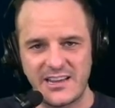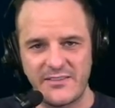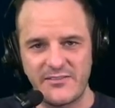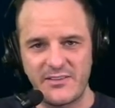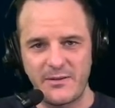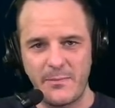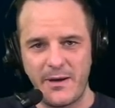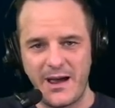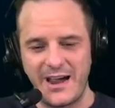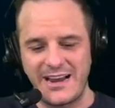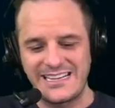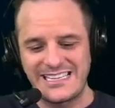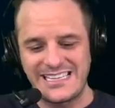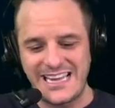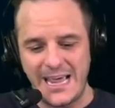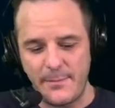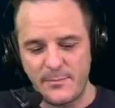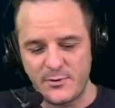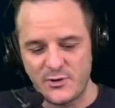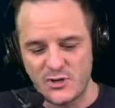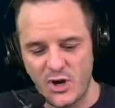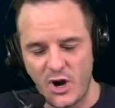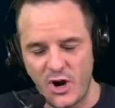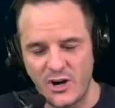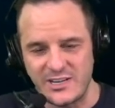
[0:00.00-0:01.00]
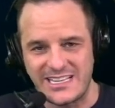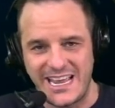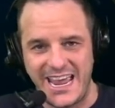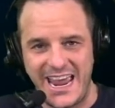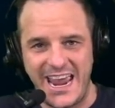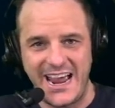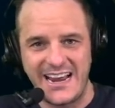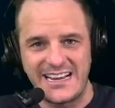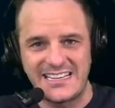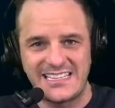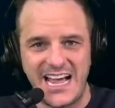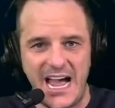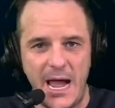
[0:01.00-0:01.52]
give you my depth charts
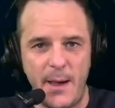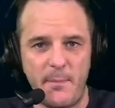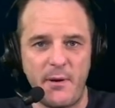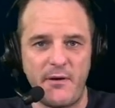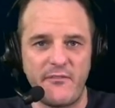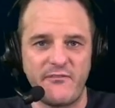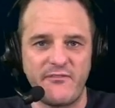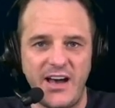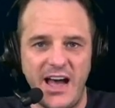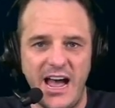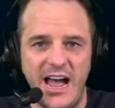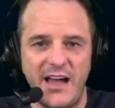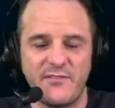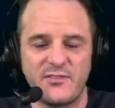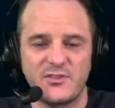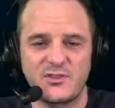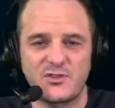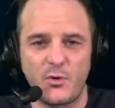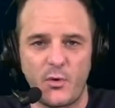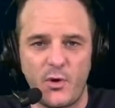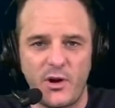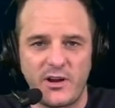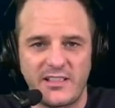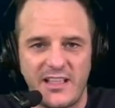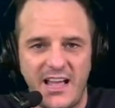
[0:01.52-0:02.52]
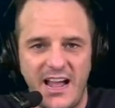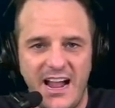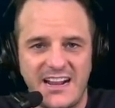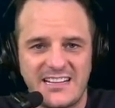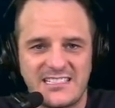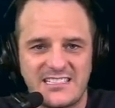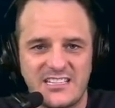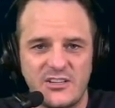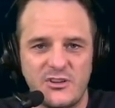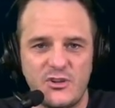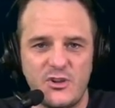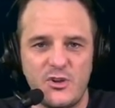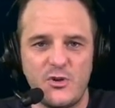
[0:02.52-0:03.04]
and top five
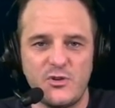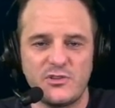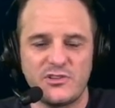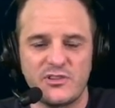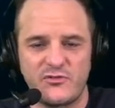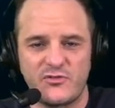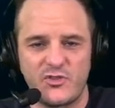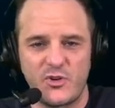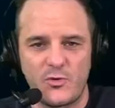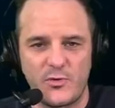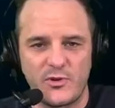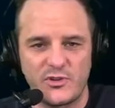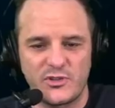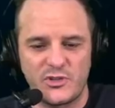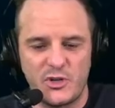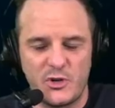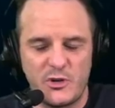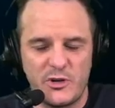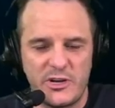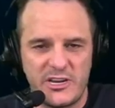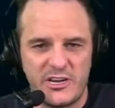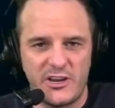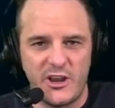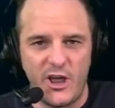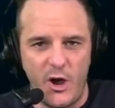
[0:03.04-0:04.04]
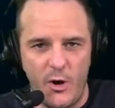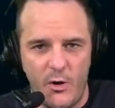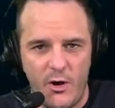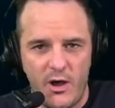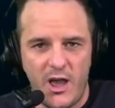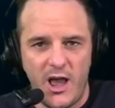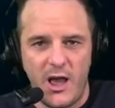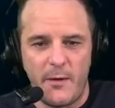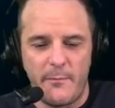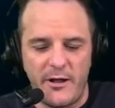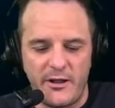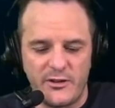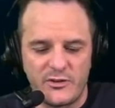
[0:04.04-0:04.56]
storylines, the news and rumors you need to know
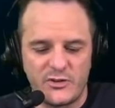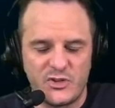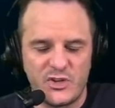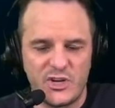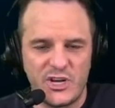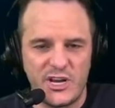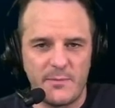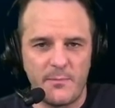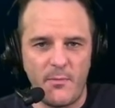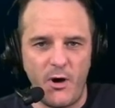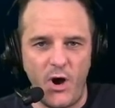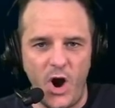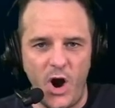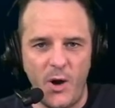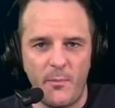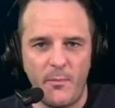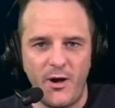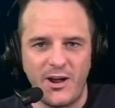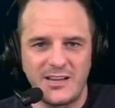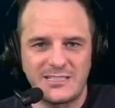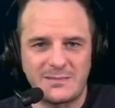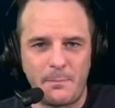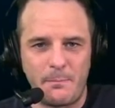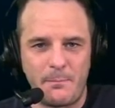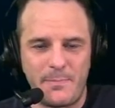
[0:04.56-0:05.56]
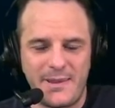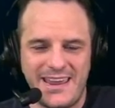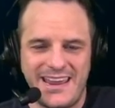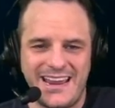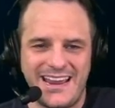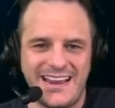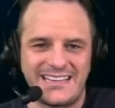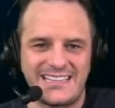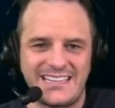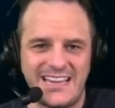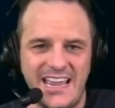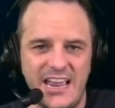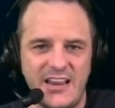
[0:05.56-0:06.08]
about Jim Harbaugh's
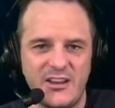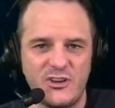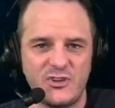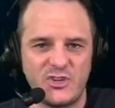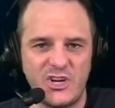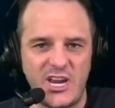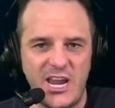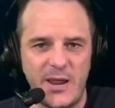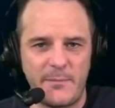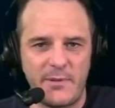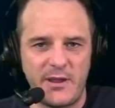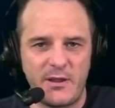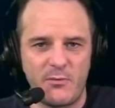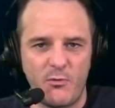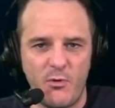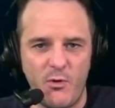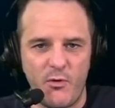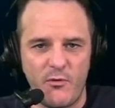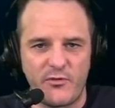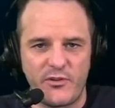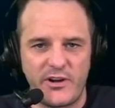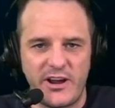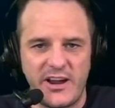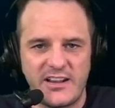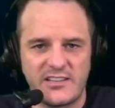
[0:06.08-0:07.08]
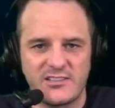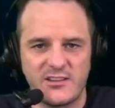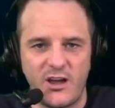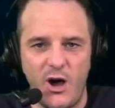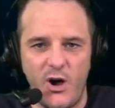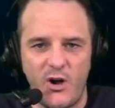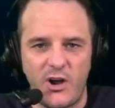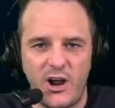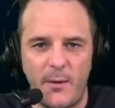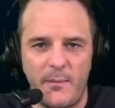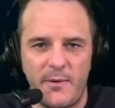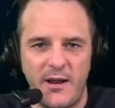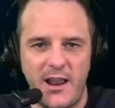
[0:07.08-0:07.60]
Big Ten champion Wolverines,
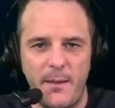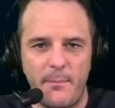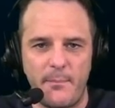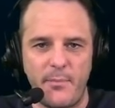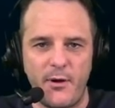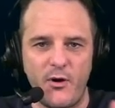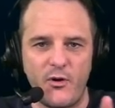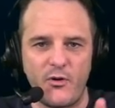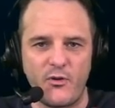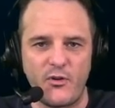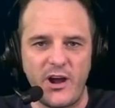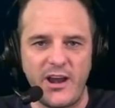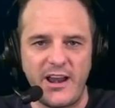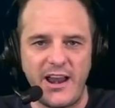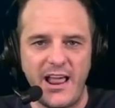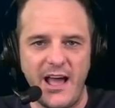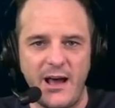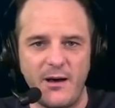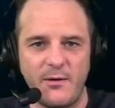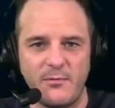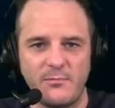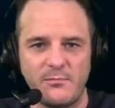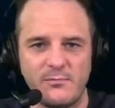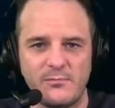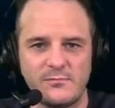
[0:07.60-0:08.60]
all coming up right now.